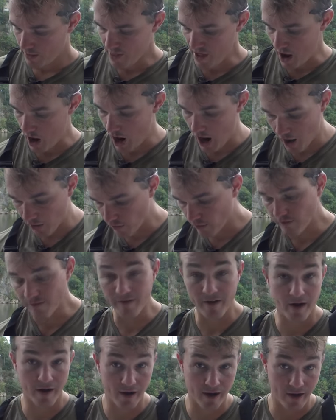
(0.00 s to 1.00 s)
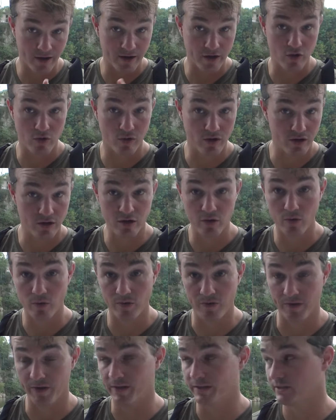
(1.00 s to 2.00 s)
The other variant you can do
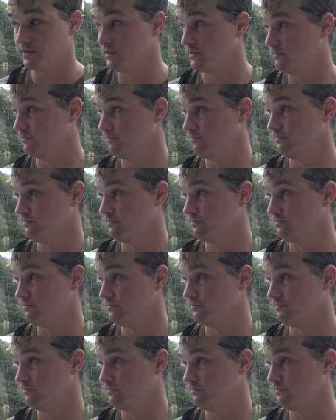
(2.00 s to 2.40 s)
with this,